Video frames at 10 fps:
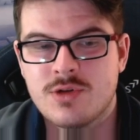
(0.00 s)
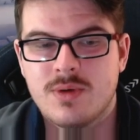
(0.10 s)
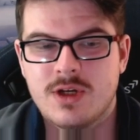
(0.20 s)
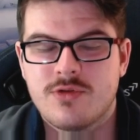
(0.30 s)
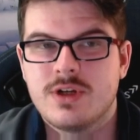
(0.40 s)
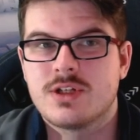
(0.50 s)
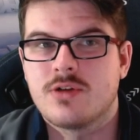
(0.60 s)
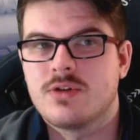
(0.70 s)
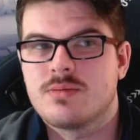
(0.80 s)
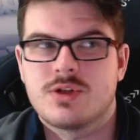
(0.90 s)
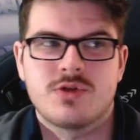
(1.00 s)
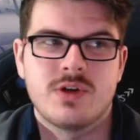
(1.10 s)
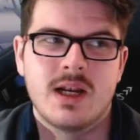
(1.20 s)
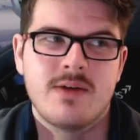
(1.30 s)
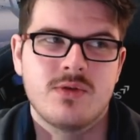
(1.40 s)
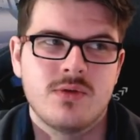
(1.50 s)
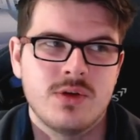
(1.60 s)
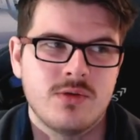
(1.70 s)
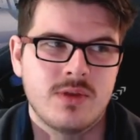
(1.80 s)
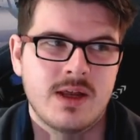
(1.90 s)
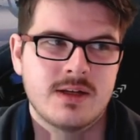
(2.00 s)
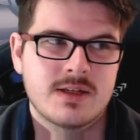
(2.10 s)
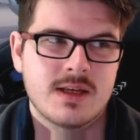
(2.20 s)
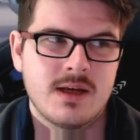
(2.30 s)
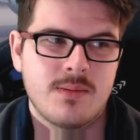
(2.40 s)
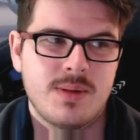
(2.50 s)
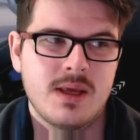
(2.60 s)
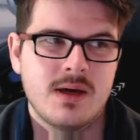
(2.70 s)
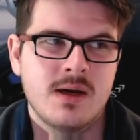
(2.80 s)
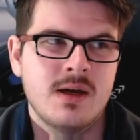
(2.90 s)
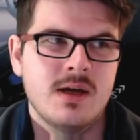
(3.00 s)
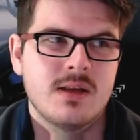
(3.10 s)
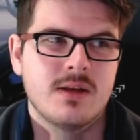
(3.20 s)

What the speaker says: you increase the Christmas tree level you will then see up here